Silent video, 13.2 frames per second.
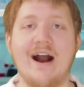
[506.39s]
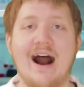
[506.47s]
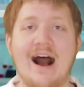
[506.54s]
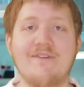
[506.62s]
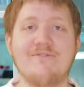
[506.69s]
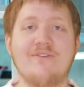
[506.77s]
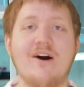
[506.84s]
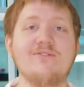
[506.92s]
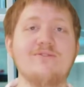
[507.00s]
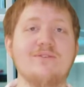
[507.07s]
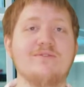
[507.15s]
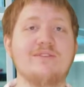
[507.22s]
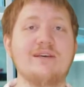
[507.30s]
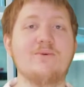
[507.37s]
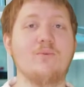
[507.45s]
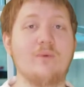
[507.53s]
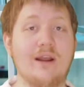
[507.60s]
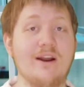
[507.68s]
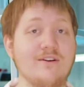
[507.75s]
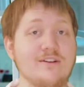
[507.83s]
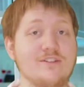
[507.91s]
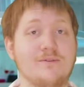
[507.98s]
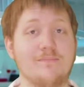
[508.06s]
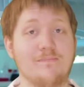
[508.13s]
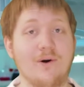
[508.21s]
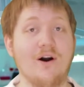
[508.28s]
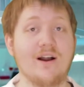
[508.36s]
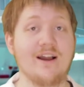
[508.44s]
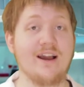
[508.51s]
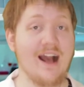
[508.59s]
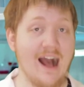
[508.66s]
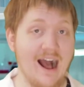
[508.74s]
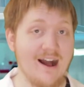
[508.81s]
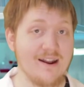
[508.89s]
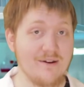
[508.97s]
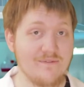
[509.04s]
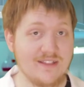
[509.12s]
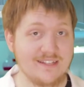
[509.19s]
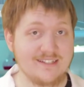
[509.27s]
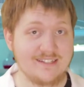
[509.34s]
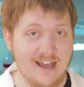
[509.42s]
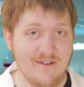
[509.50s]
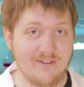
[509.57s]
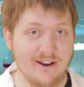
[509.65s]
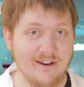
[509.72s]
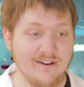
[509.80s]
I found the weirdest book out of the 7.